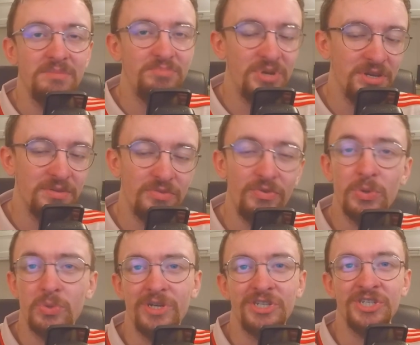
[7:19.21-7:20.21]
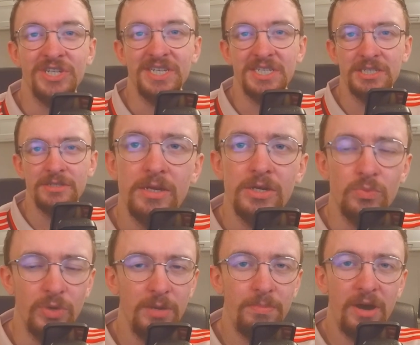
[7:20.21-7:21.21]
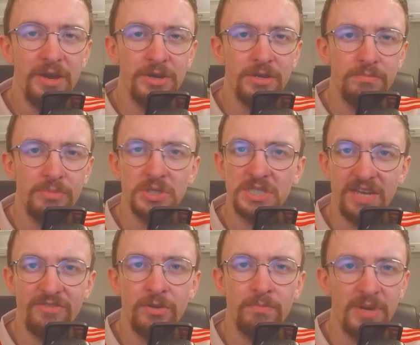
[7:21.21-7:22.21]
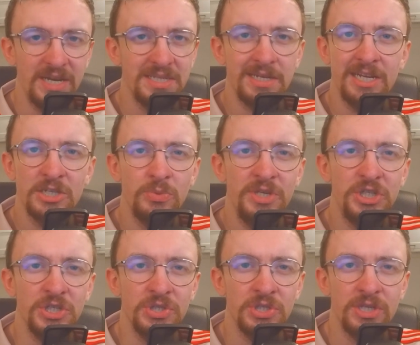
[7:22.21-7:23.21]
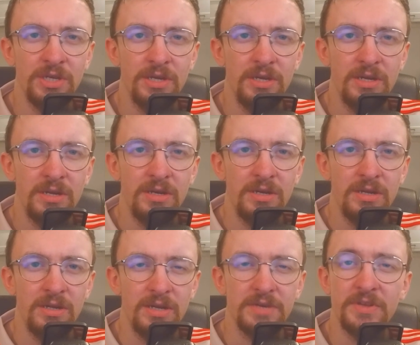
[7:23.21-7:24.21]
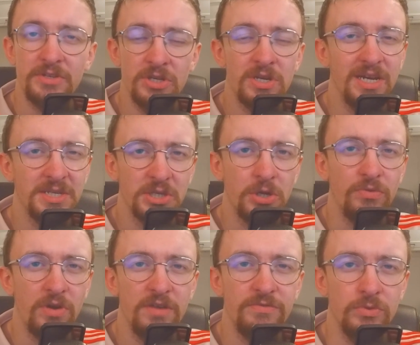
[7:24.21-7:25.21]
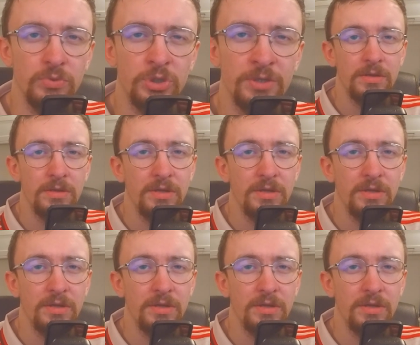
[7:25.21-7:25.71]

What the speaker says: But the real question is, will Bayern put 7 past the Glaswegians like their Der Klassiker rivals?